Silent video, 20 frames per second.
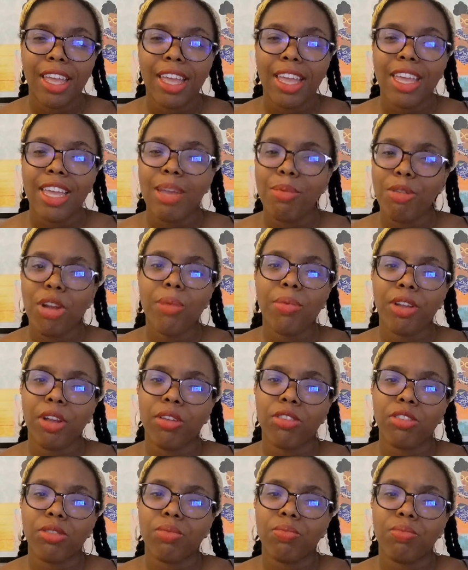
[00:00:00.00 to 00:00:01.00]
He probably
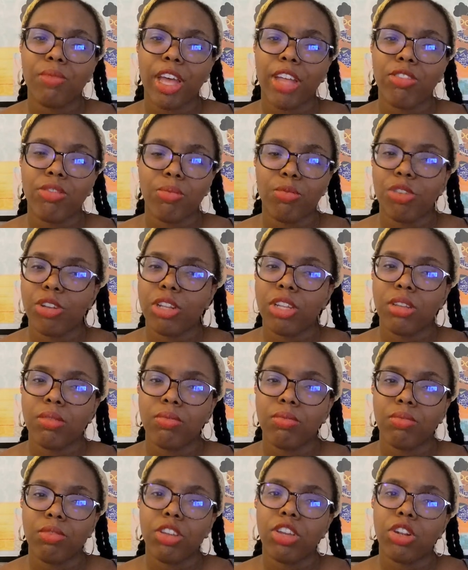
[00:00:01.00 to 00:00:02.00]
also had some really
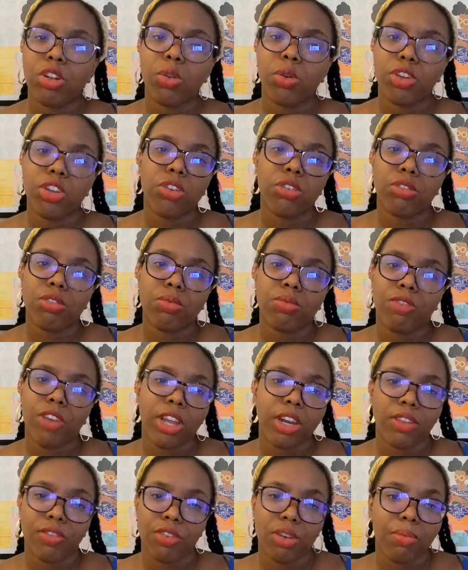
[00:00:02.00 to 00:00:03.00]
good lawyers
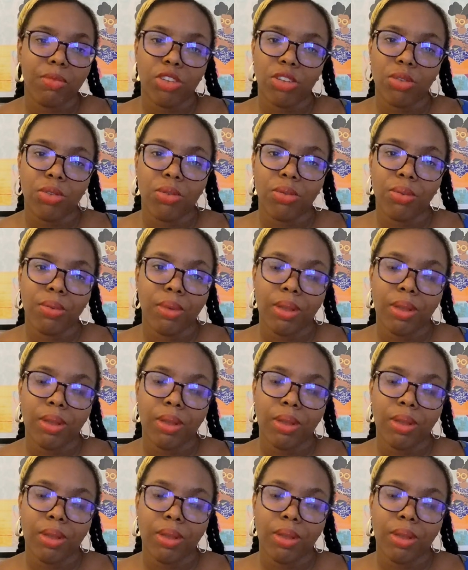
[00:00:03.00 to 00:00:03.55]
fighting for him too.